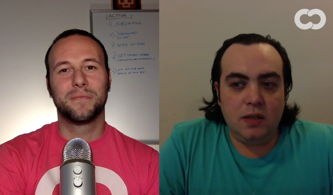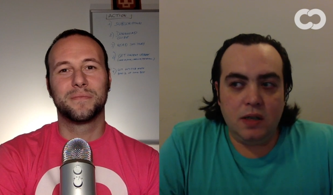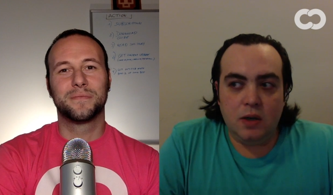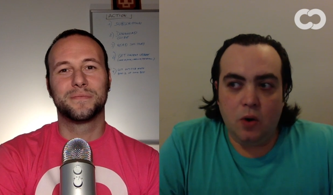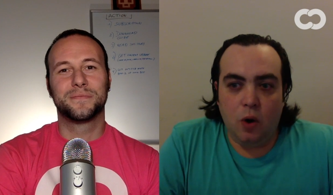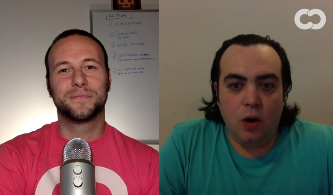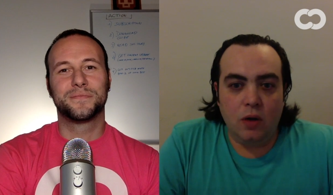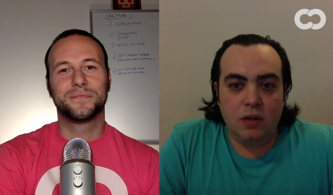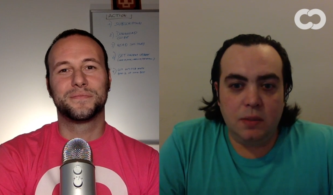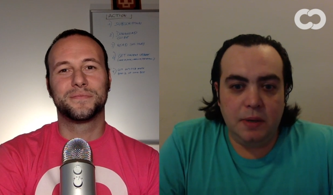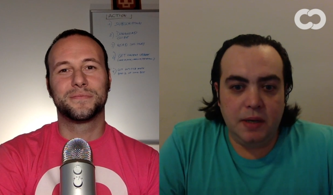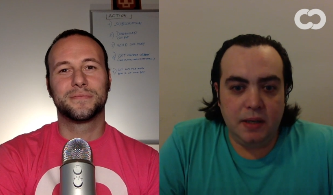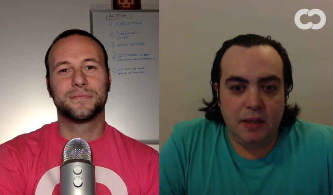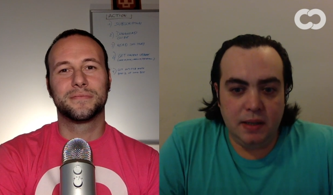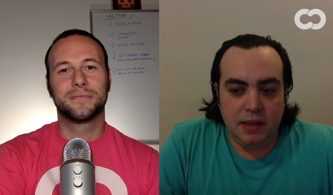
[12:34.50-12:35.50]
Speaker 1: the
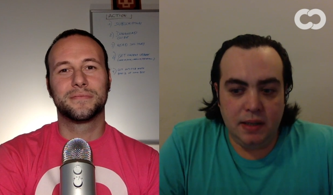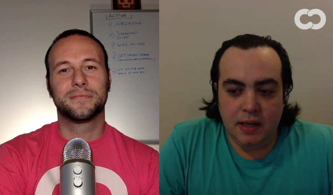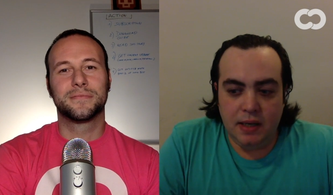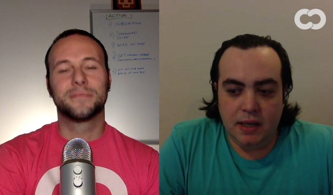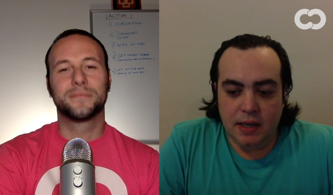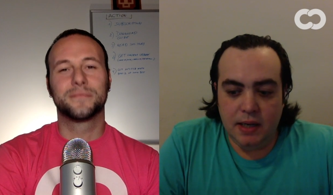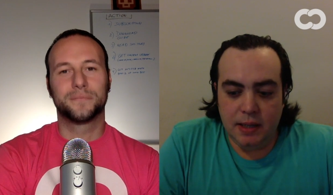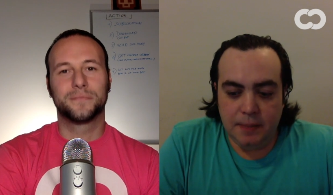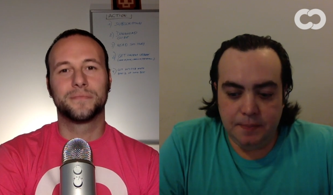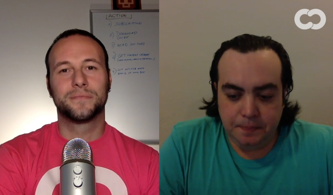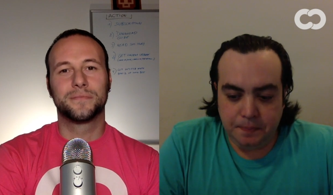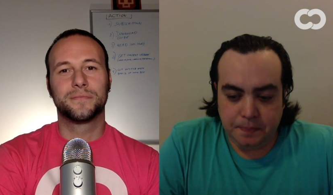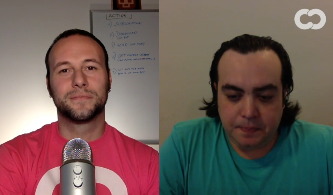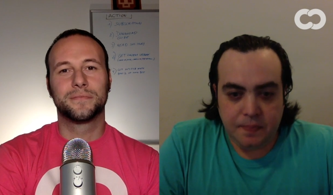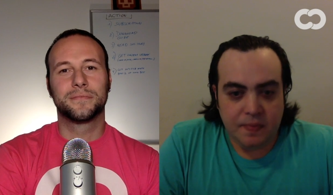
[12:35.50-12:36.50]
Codeable uh,
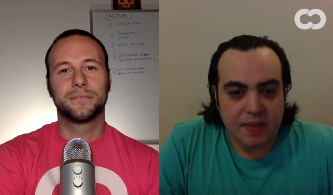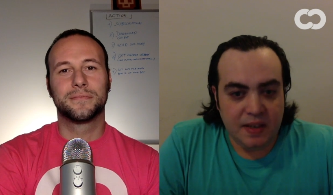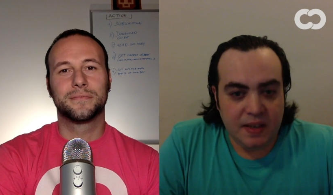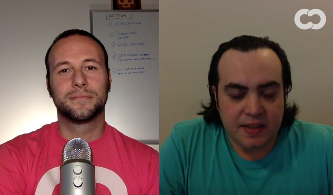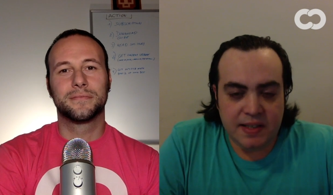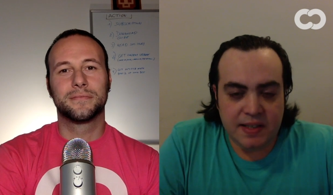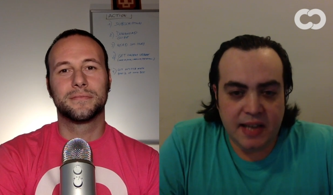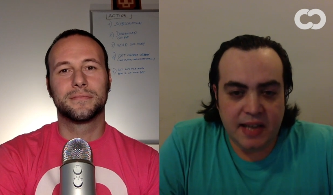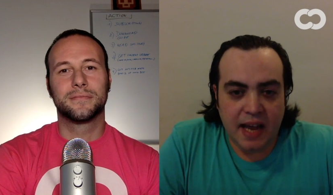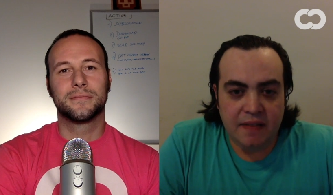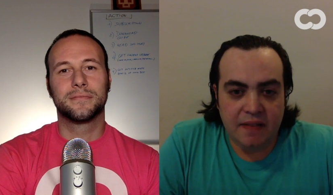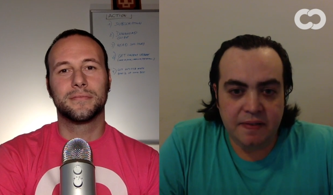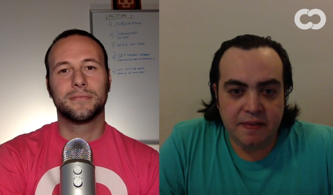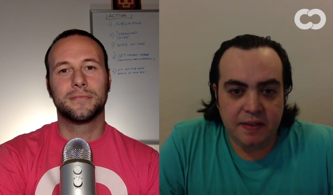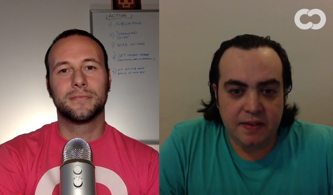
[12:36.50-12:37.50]

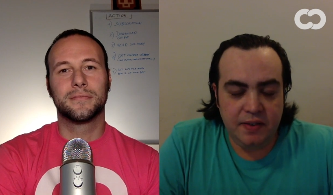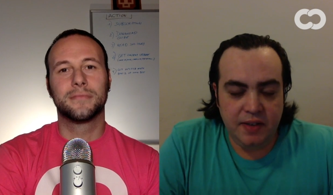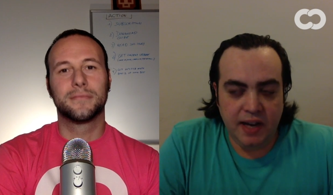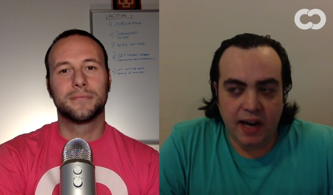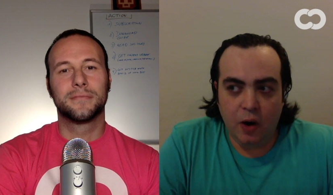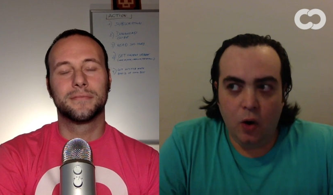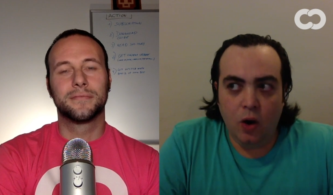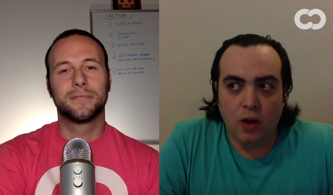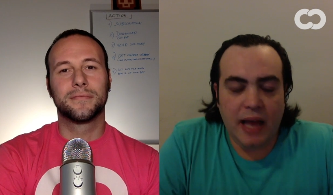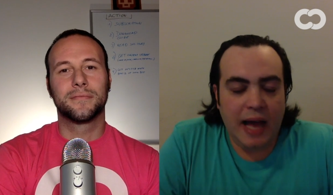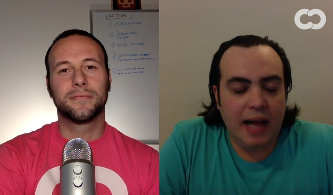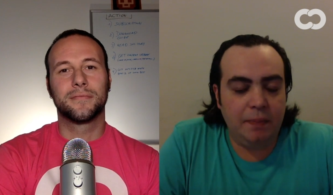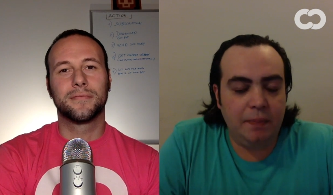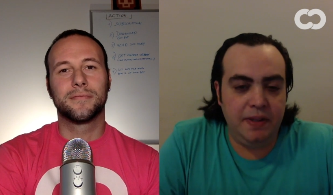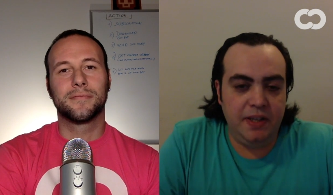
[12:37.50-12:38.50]
staff, they're all
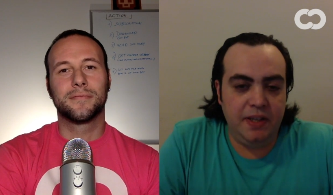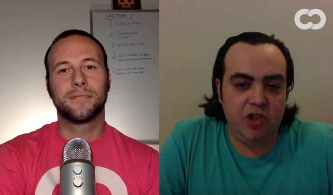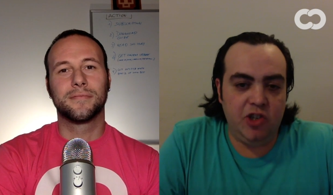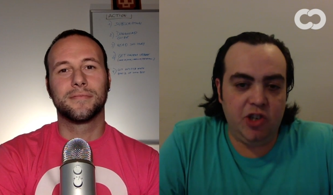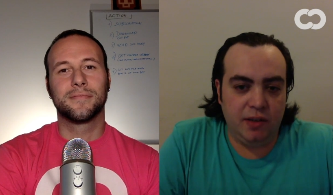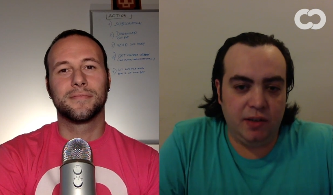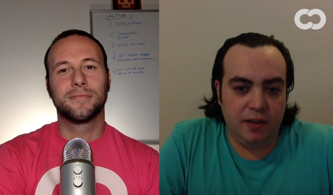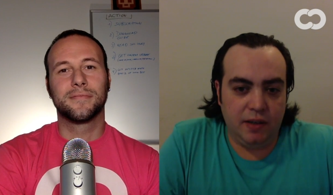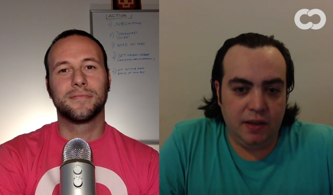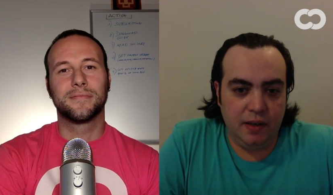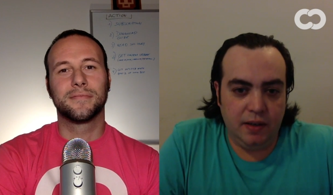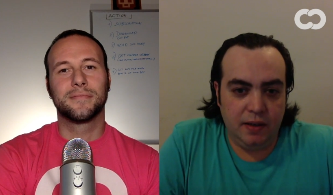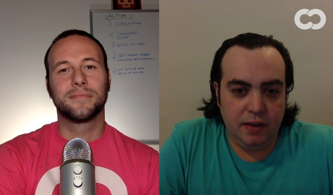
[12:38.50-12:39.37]
helping each other.